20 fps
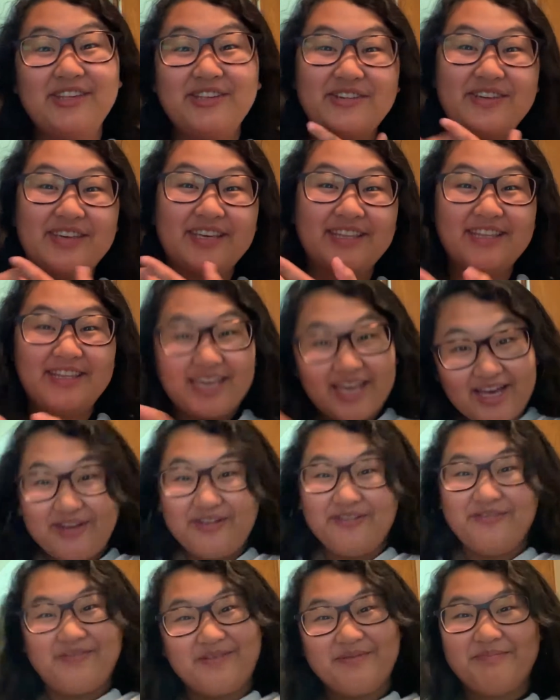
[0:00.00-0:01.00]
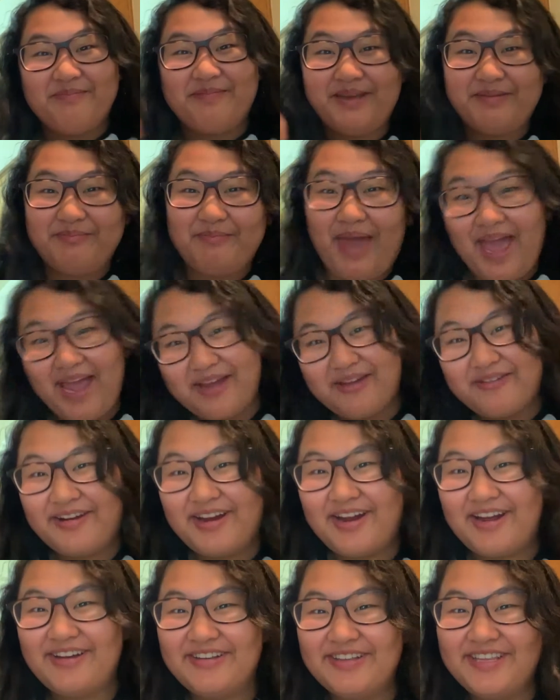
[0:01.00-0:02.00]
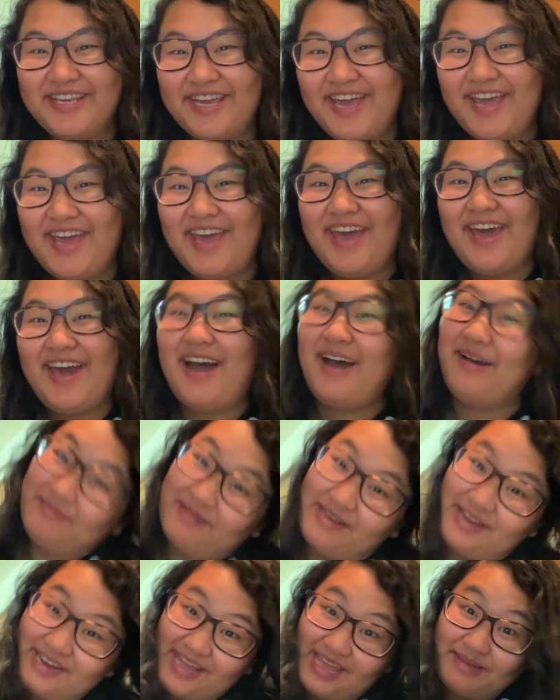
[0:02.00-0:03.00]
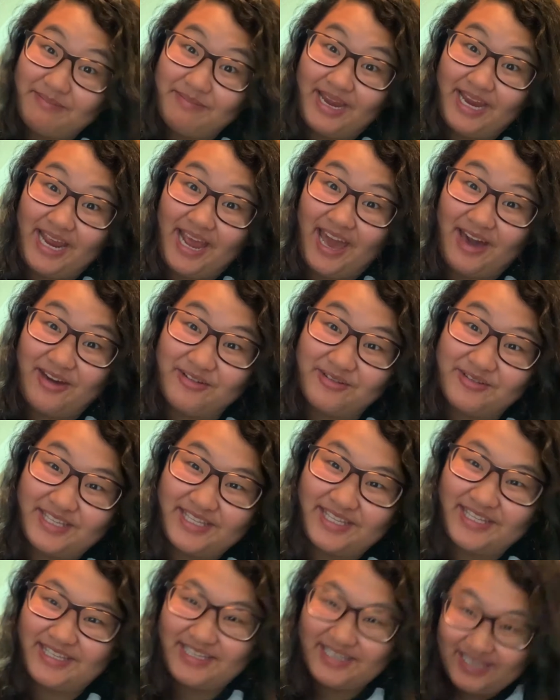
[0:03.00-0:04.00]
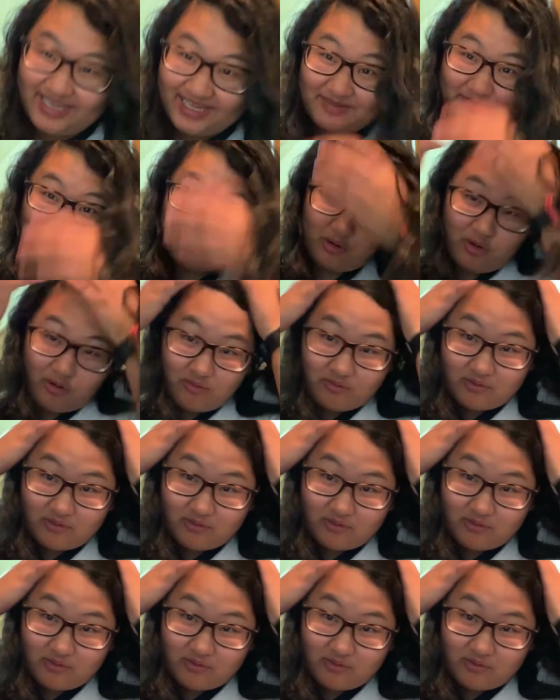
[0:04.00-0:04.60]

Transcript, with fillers: you can tell from my background, I'm not at my house anymore. Oh,